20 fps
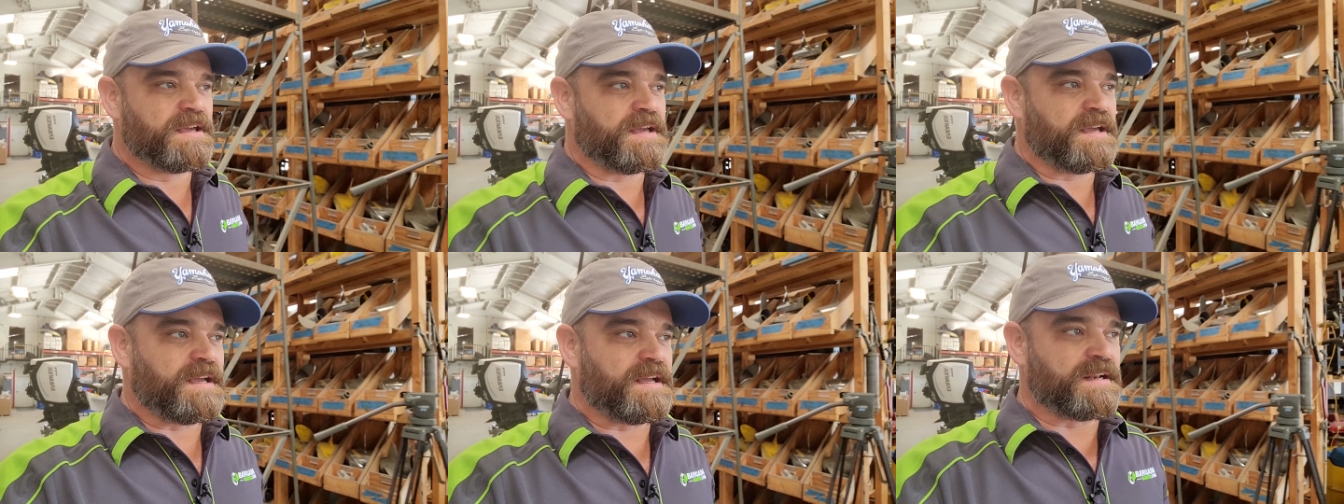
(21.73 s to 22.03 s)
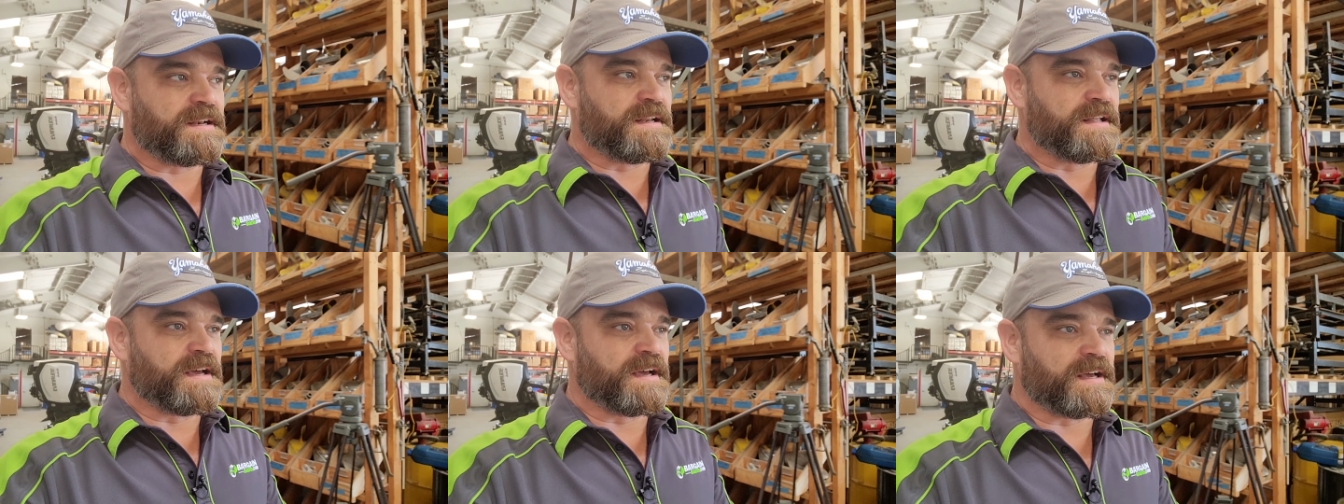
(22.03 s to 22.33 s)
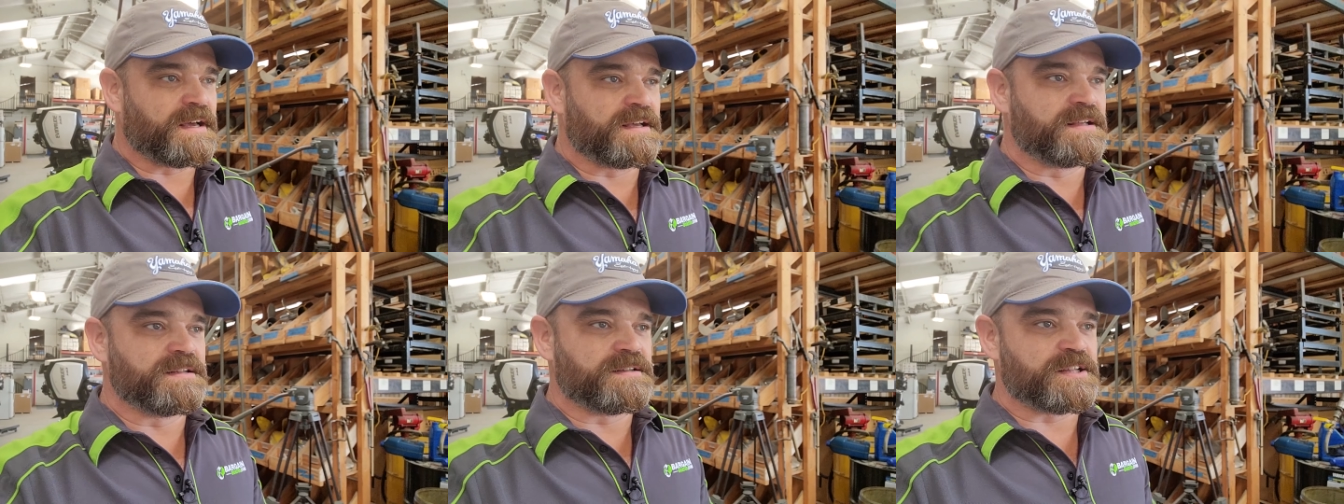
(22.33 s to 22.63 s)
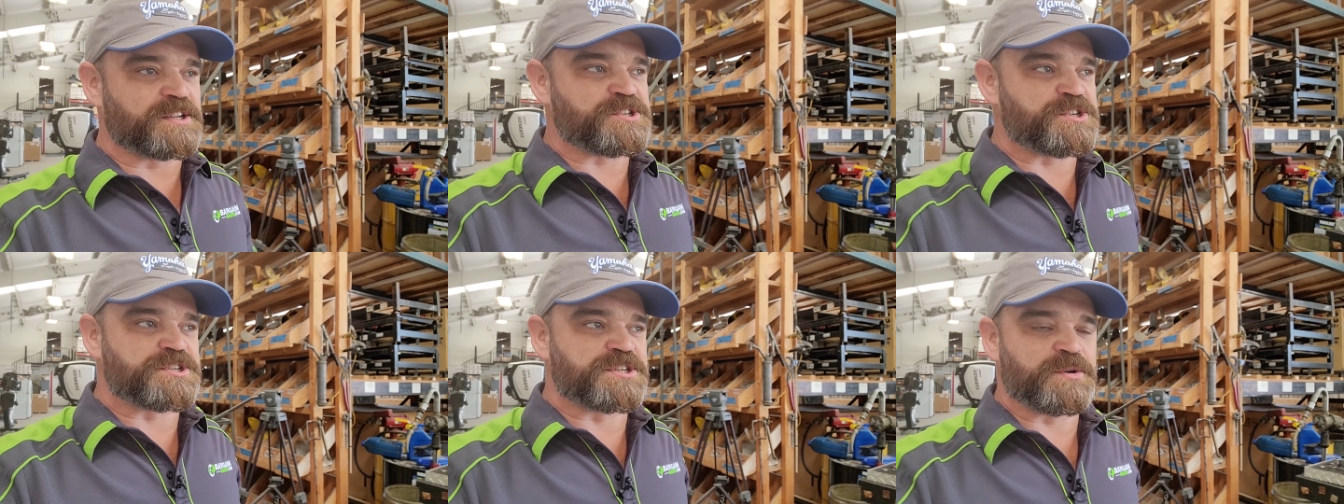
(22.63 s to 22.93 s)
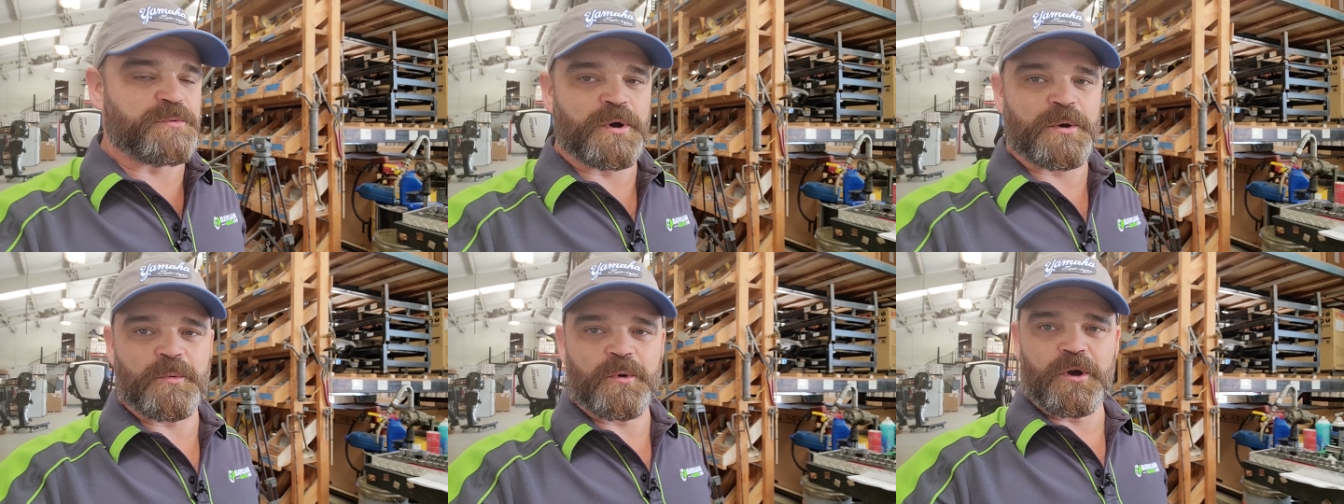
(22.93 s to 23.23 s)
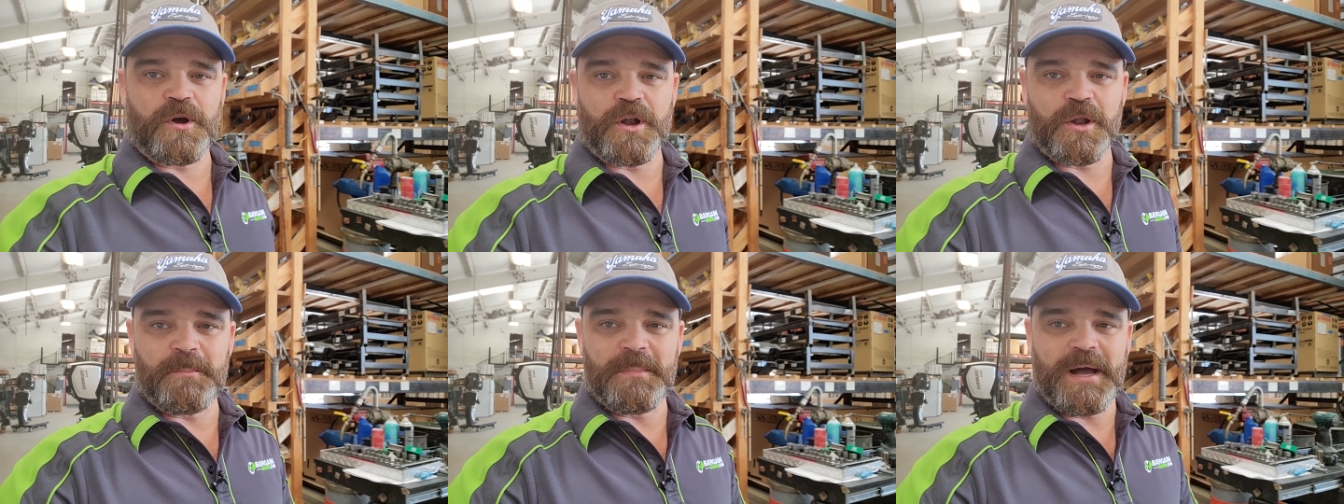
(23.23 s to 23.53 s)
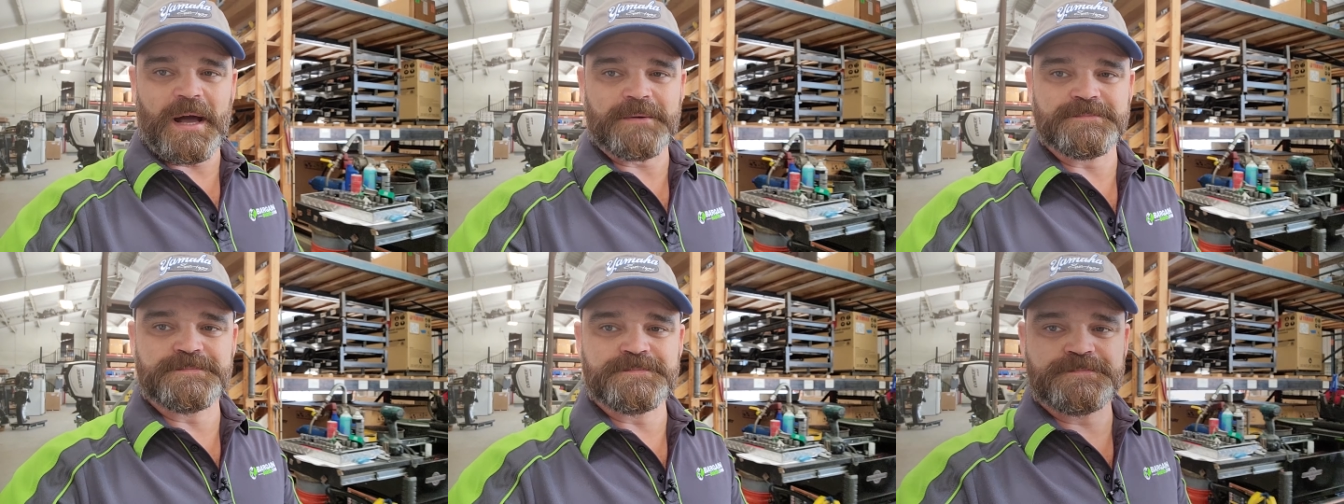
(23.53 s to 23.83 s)
and let you see what we're all
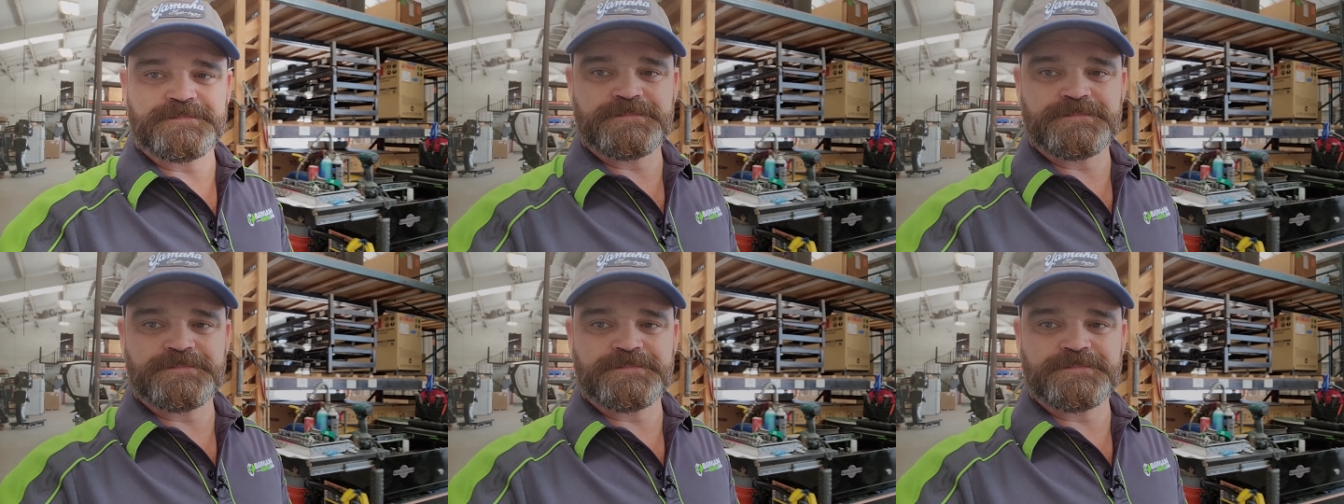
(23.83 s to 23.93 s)
about.